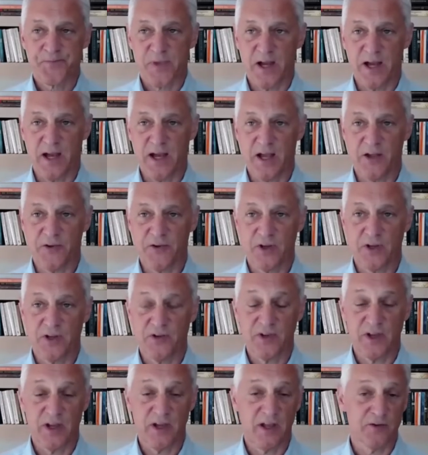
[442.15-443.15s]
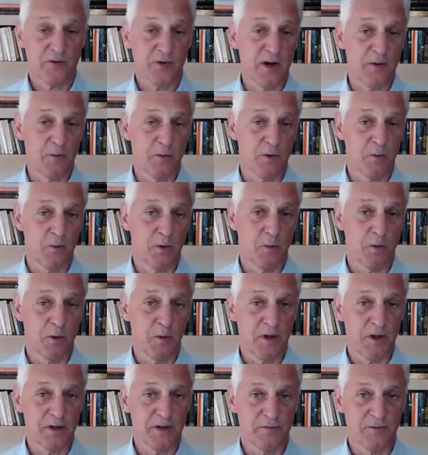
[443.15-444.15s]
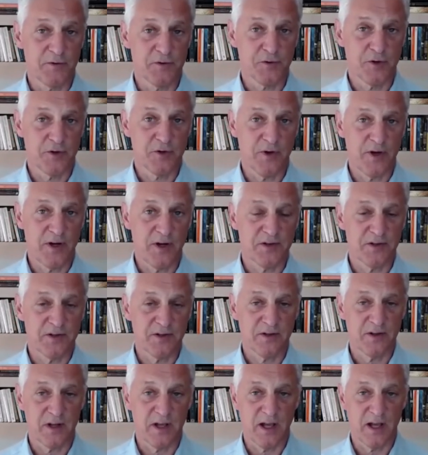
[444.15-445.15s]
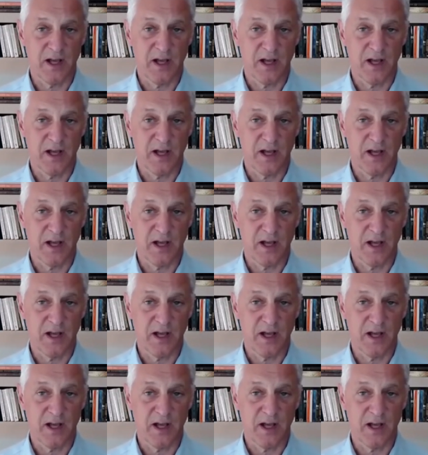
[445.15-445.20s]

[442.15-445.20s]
so you can say, great, we're, we're relatively short duration